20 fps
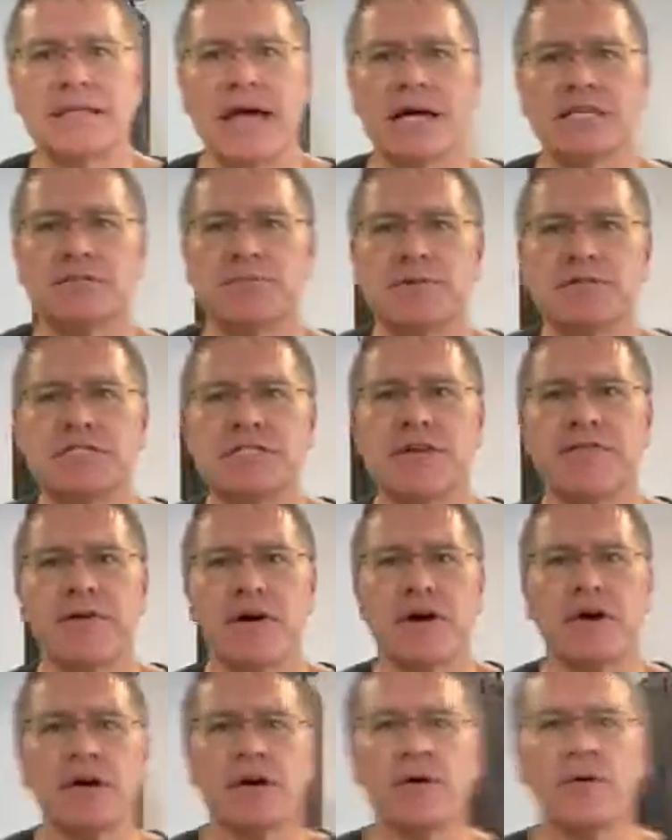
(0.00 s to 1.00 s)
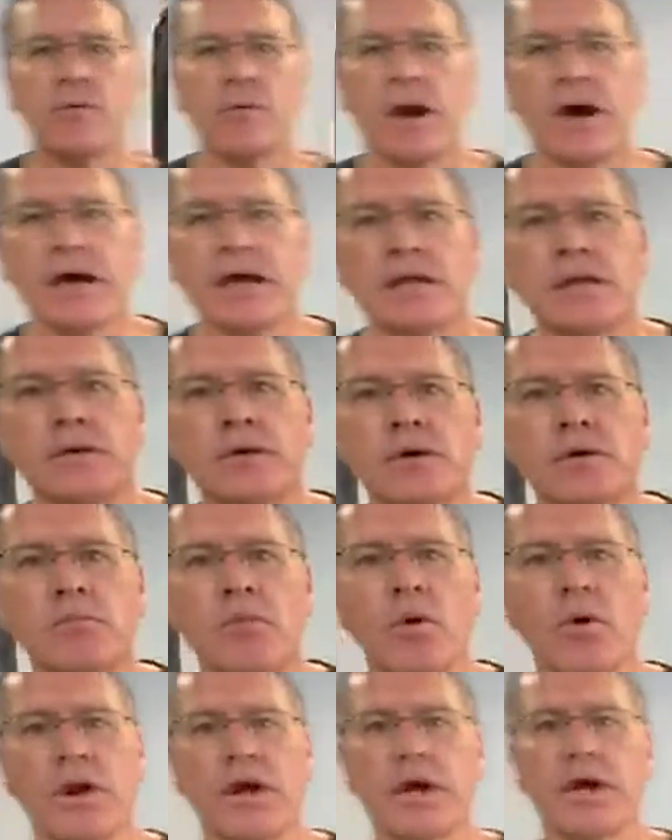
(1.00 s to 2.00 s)
it's not specific, right?
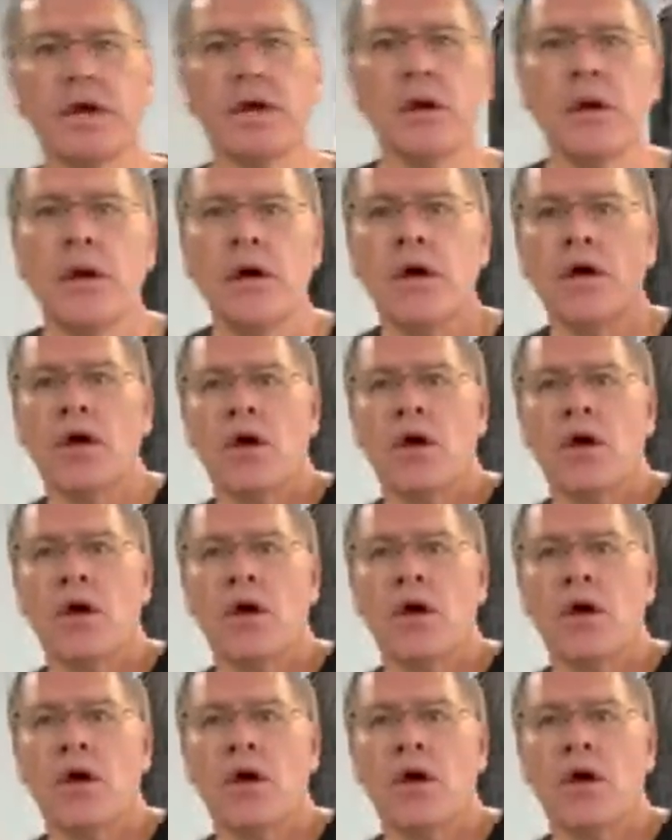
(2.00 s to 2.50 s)
Good morning.